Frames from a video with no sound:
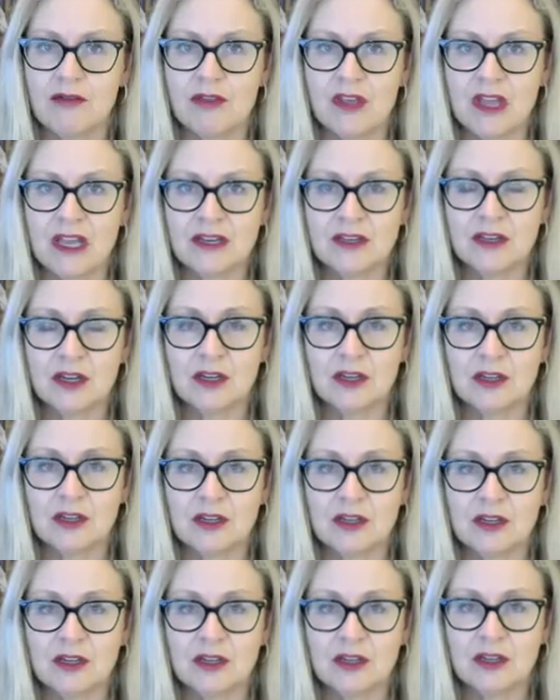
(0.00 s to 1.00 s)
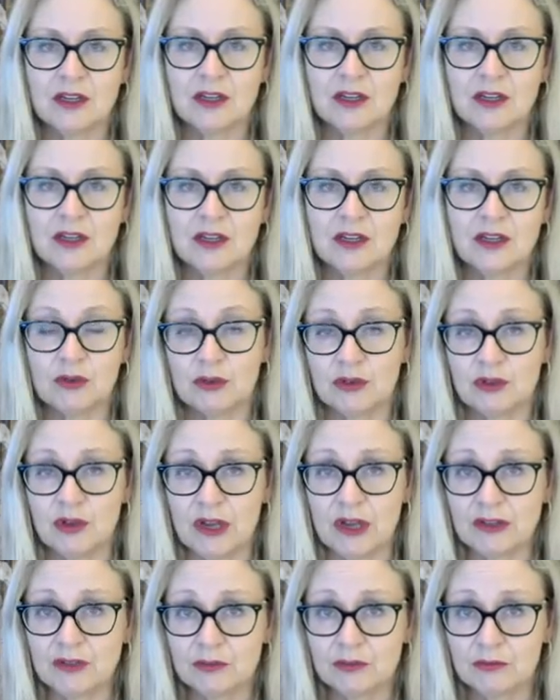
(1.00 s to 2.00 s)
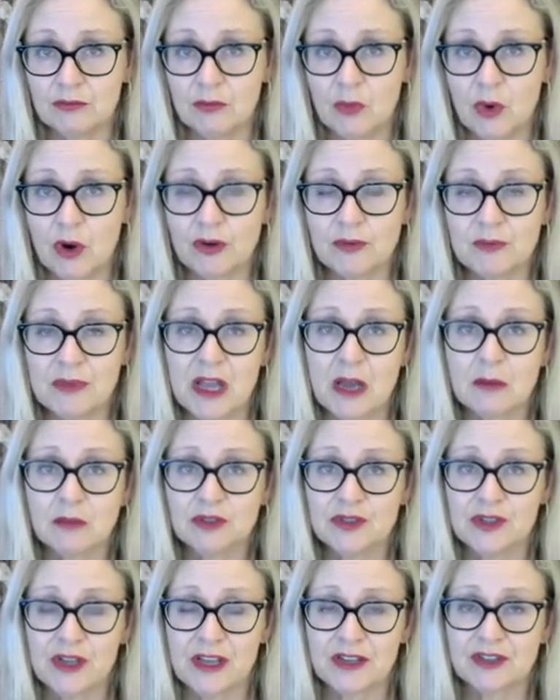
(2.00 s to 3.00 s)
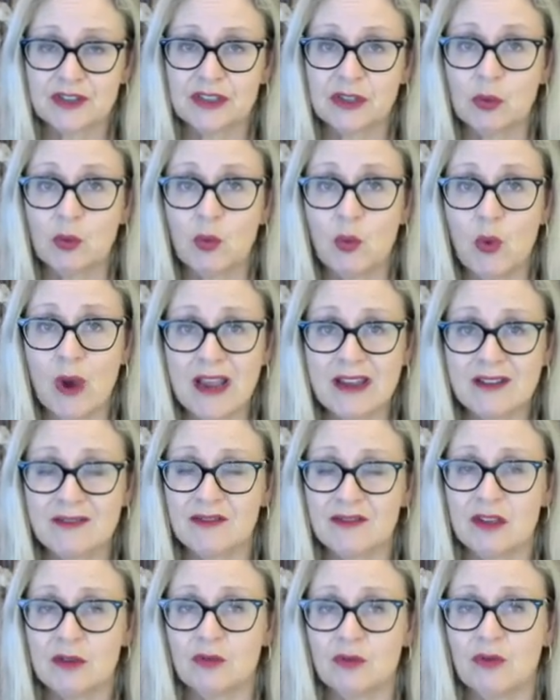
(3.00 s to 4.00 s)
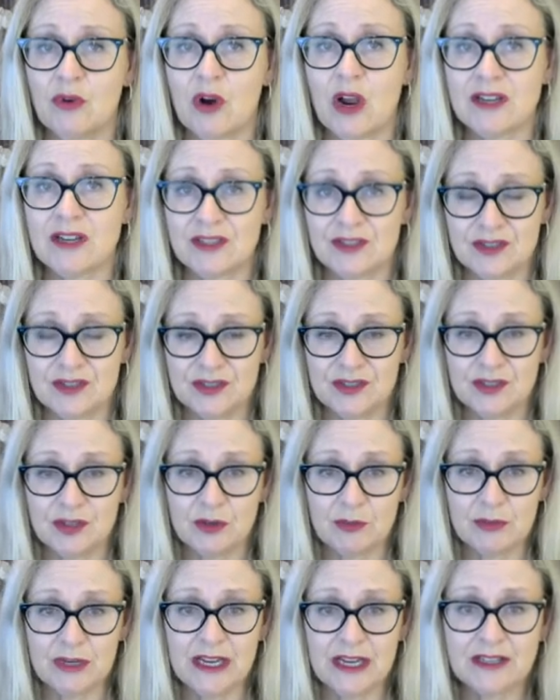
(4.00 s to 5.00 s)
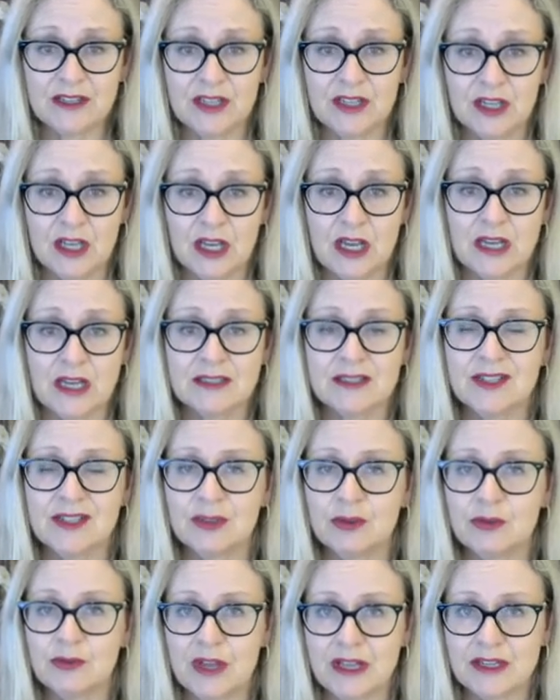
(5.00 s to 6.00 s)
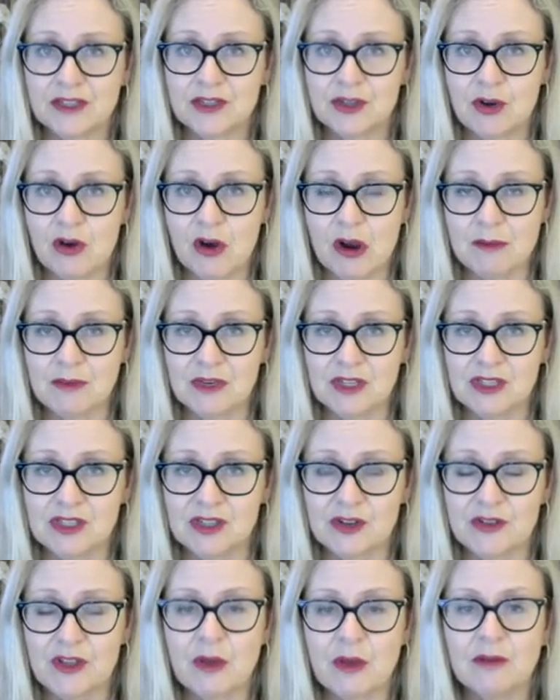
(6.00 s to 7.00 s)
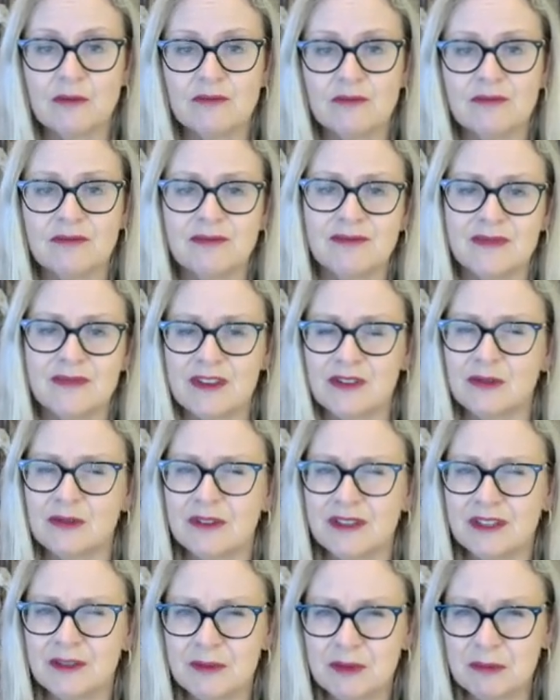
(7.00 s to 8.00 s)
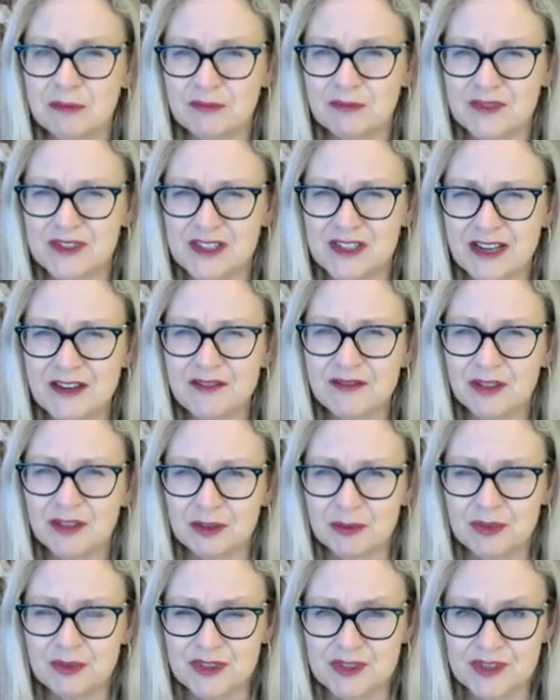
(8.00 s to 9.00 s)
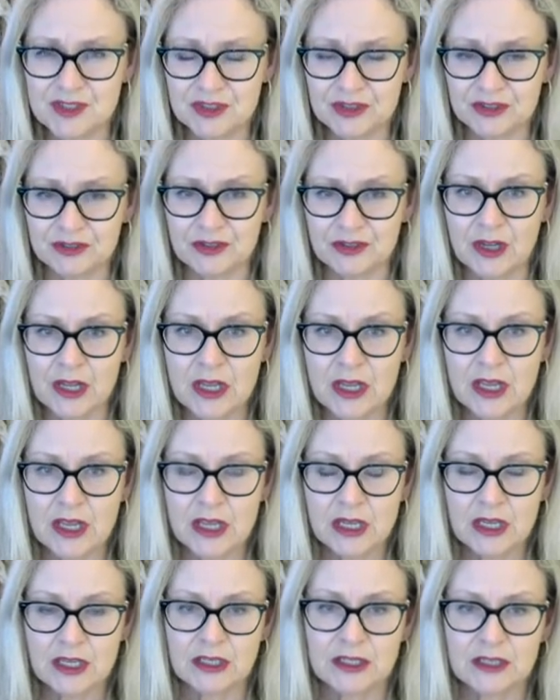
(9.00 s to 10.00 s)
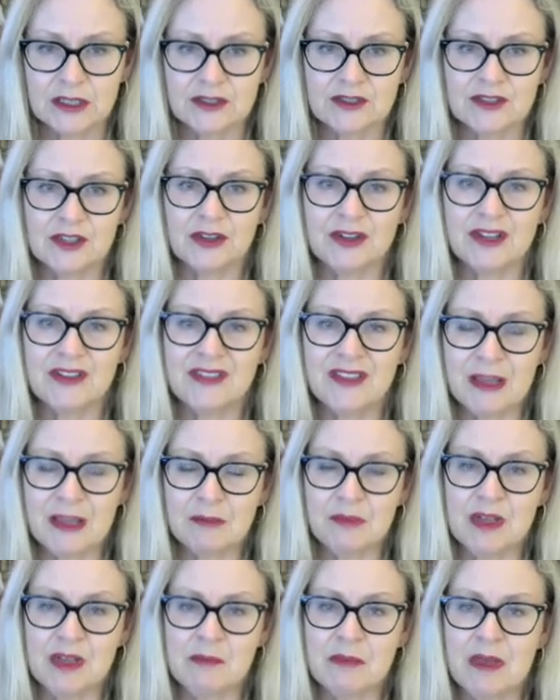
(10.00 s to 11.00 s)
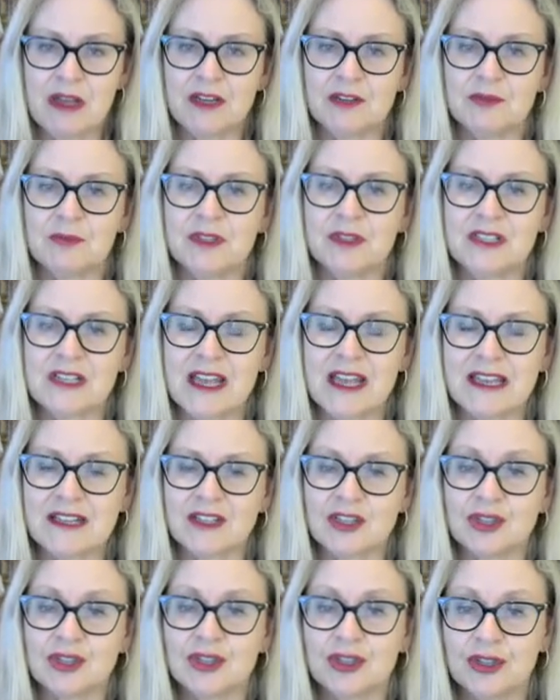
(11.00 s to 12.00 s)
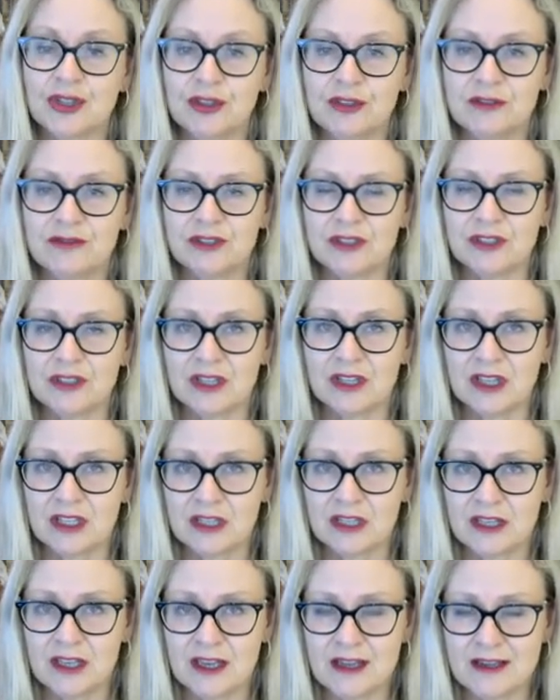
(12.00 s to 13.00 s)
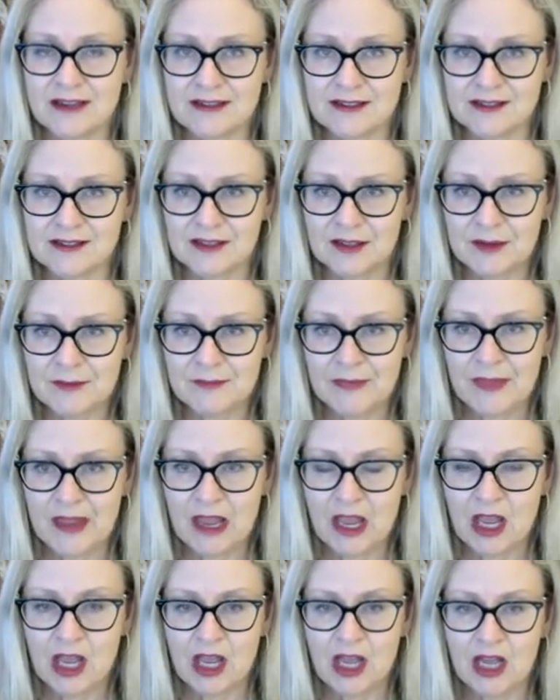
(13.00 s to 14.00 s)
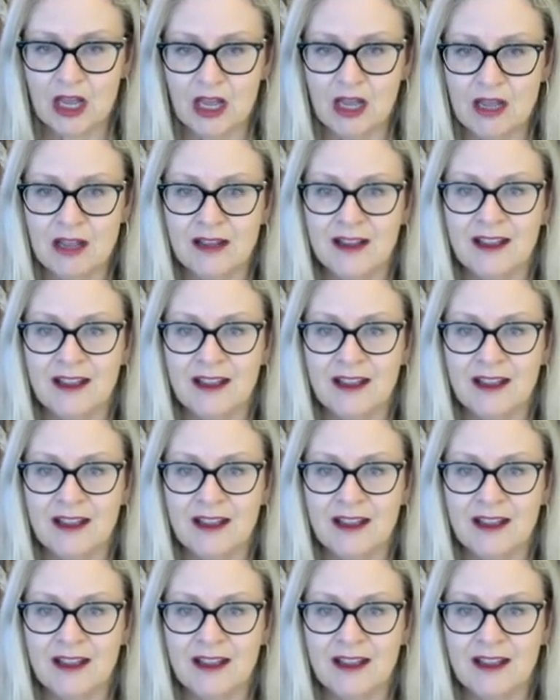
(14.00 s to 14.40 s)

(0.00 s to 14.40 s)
then your client won't be able to actually waive their right to terminate until that time. So they, they're in a bit safer position. Uh, so in the MP management and Churven case, uh,